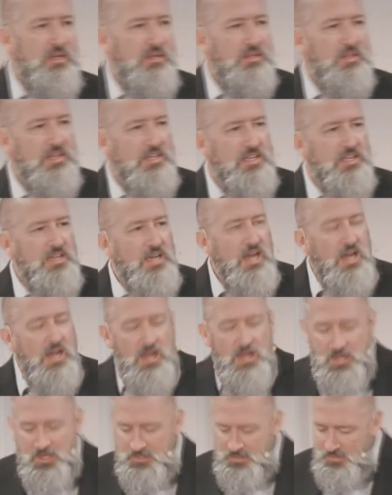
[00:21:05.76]
that
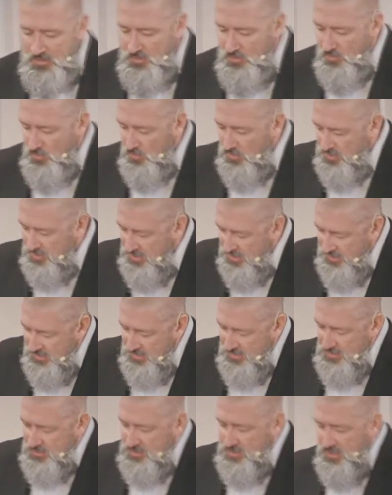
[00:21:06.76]
God was
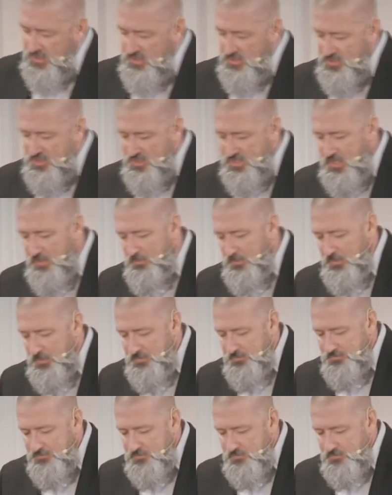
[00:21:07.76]
his shepherd,